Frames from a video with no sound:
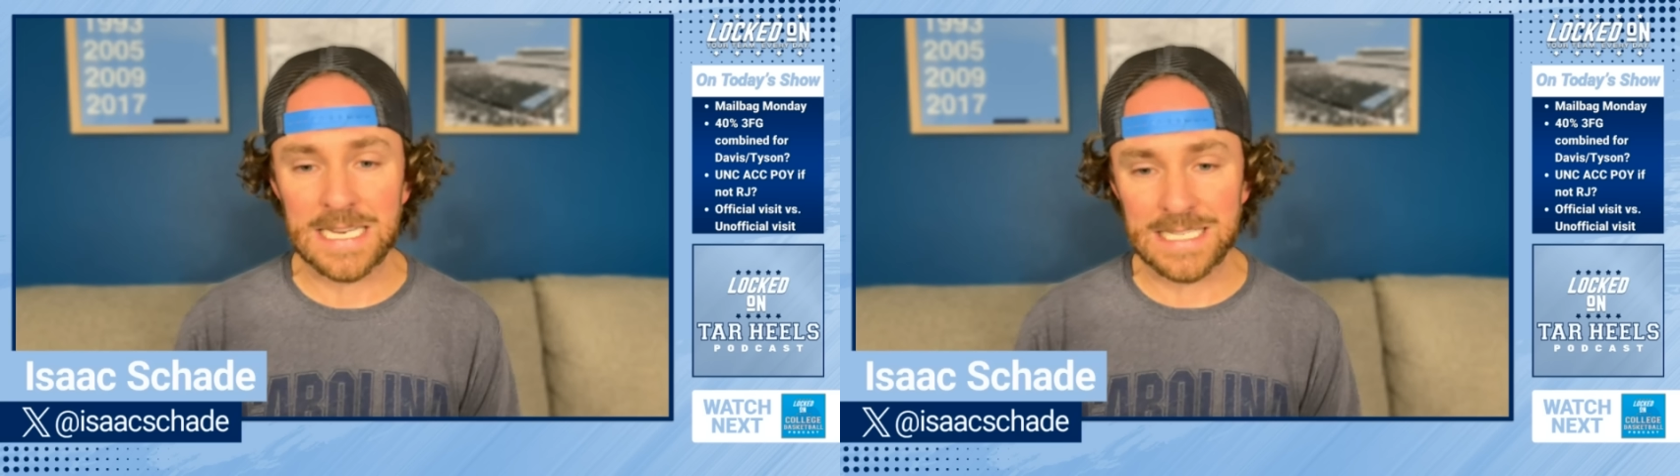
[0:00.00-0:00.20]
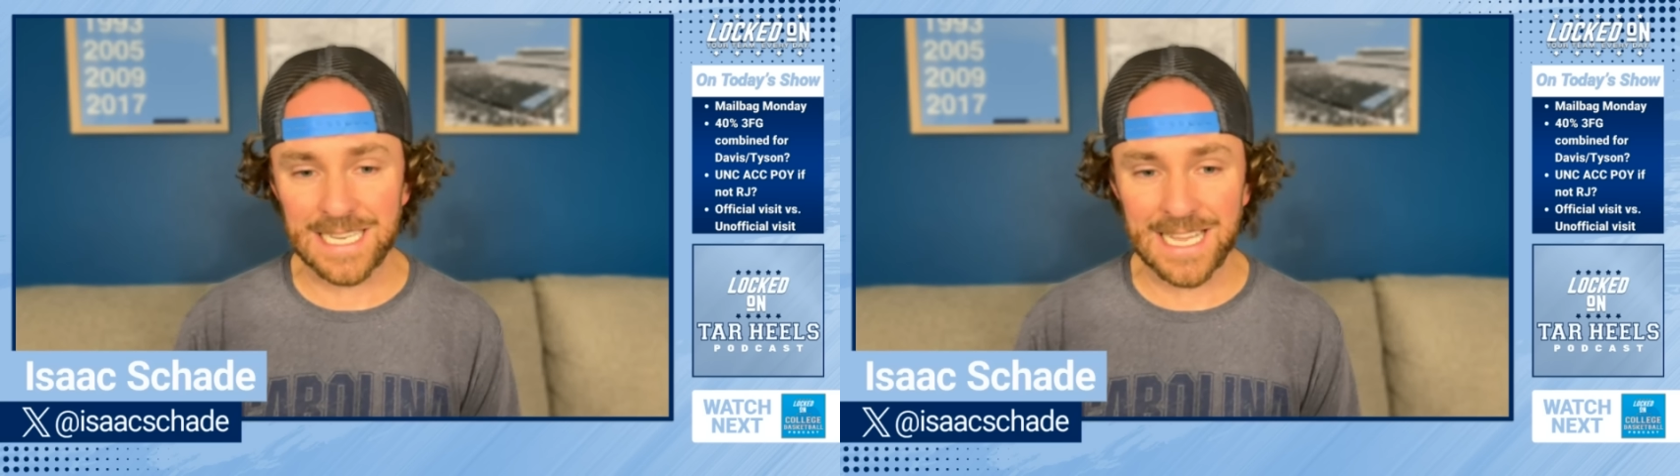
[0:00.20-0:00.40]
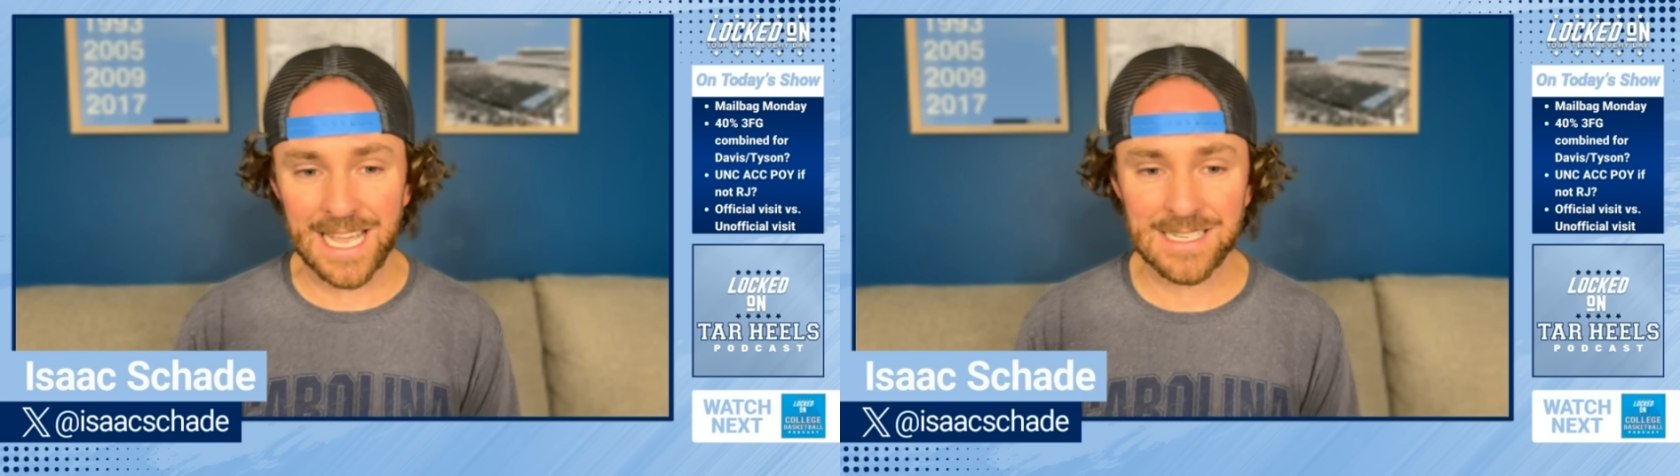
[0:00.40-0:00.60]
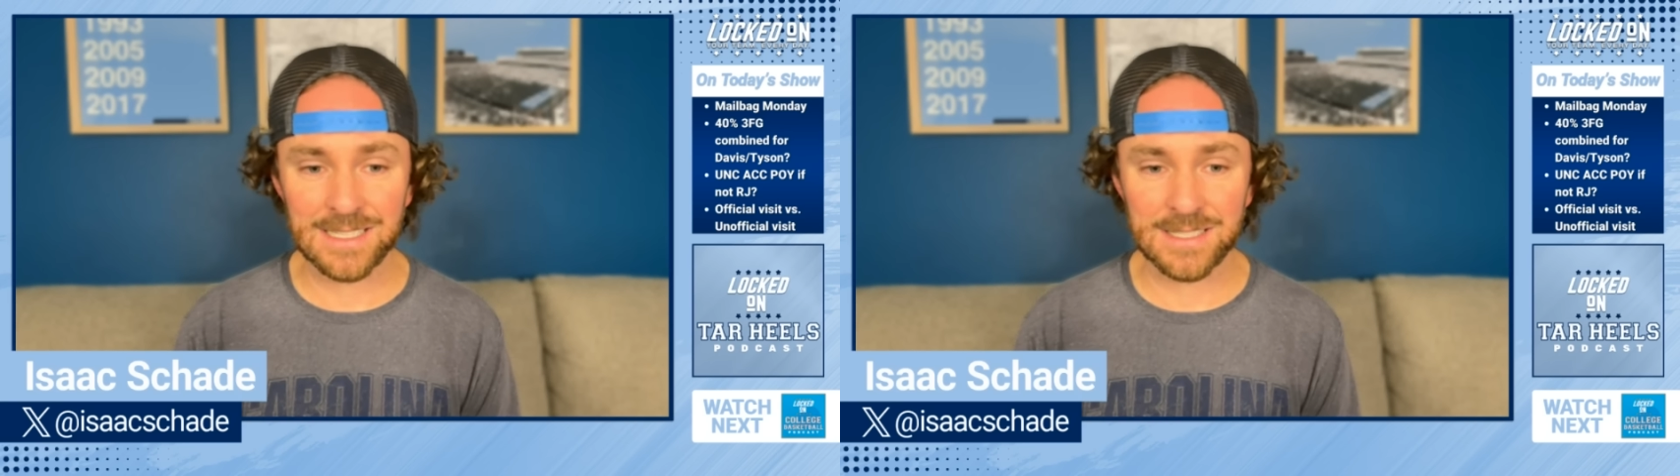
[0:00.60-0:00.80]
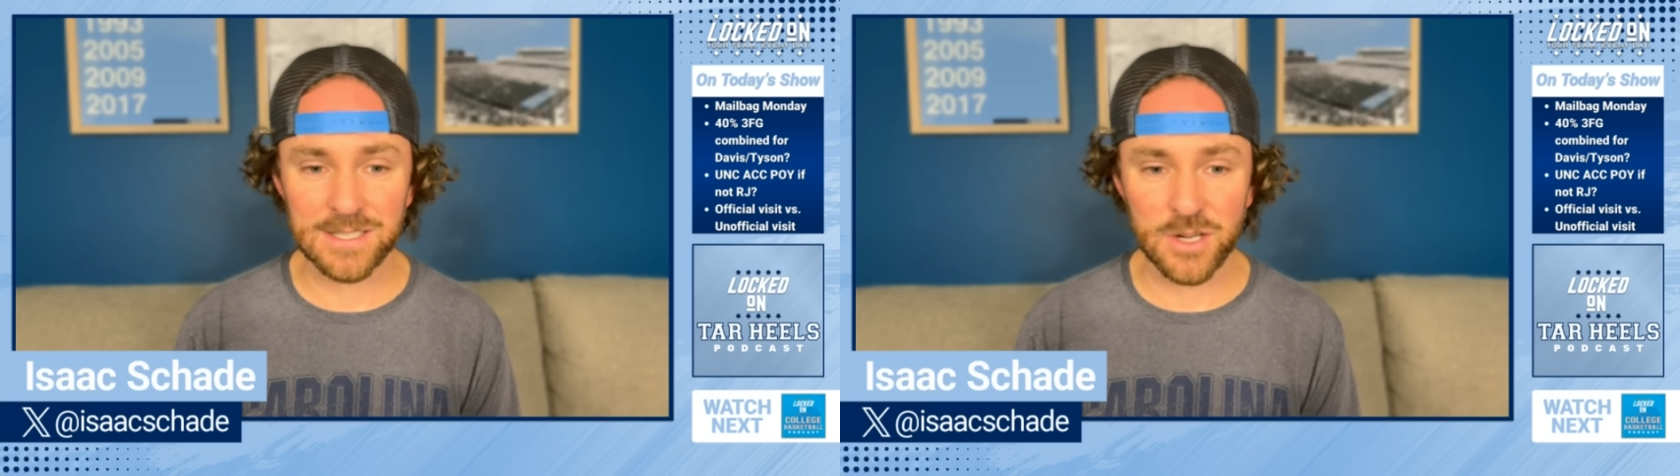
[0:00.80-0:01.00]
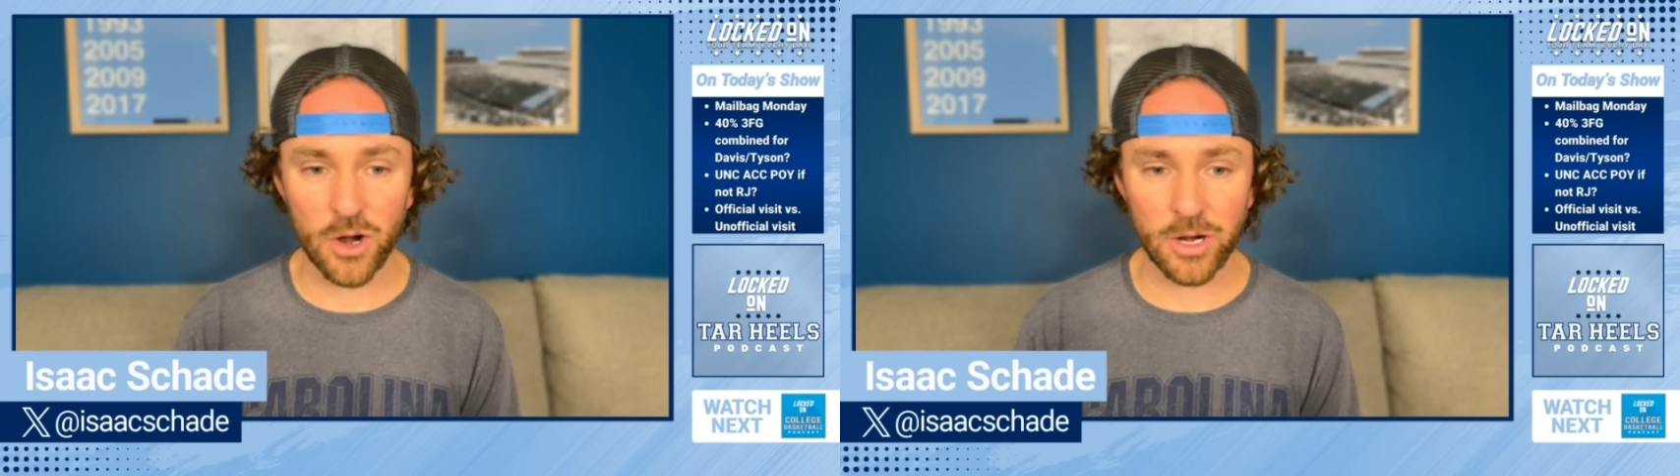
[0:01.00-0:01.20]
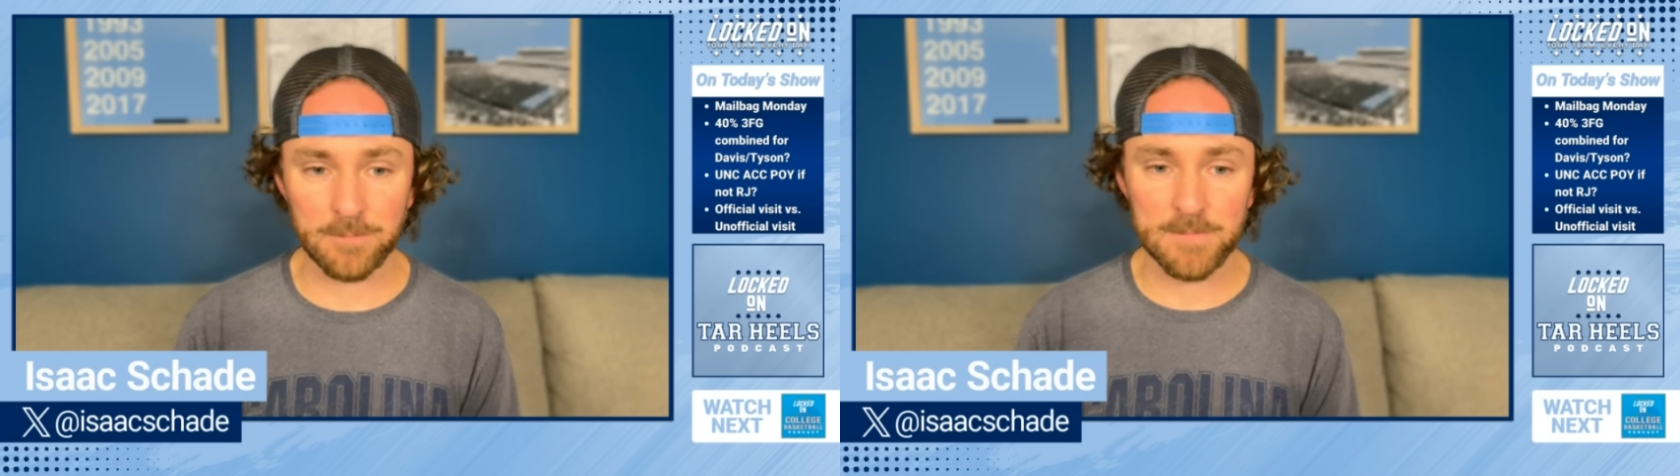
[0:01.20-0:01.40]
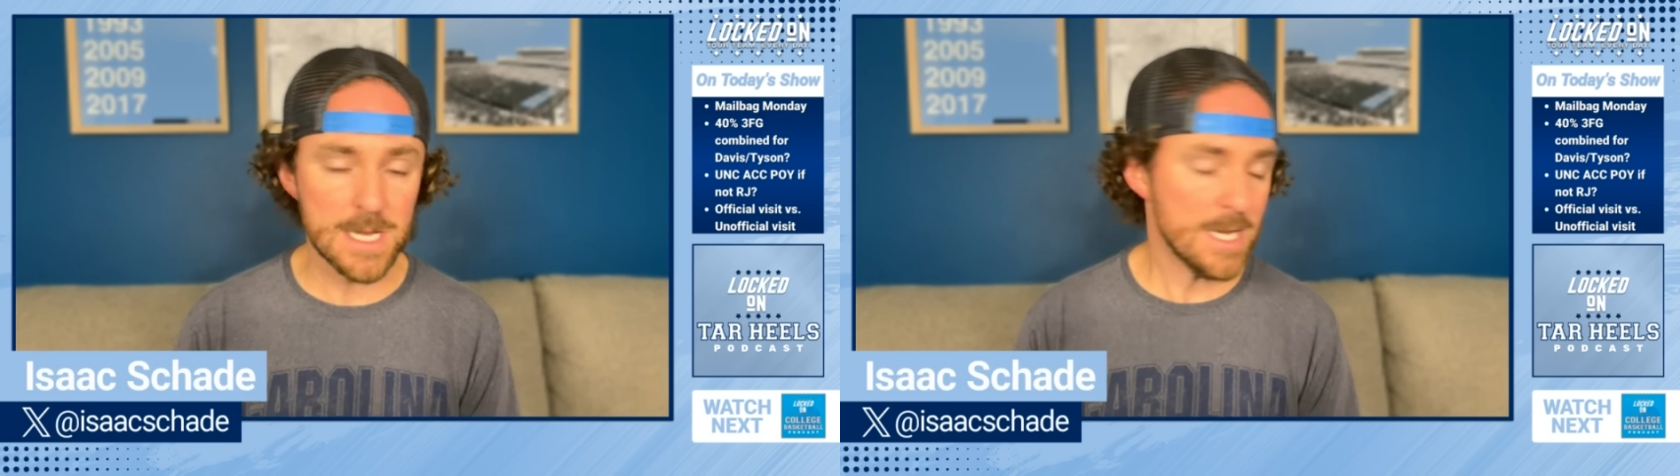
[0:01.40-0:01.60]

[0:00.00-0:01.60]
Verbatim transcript: to get started.